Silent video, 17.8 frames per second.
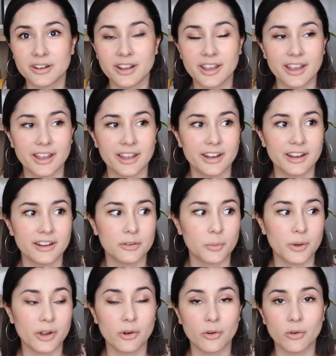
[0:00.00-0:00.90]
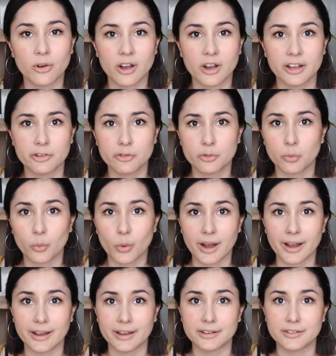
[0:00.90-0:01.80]
and we're all kind of
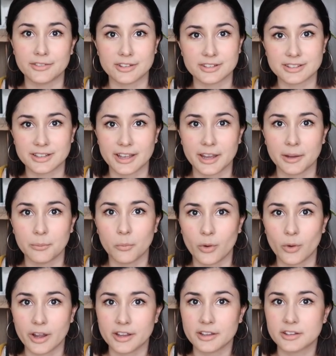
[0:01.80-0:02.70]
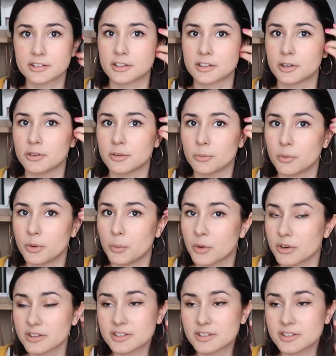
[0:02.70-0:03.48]
wired the same way. So we want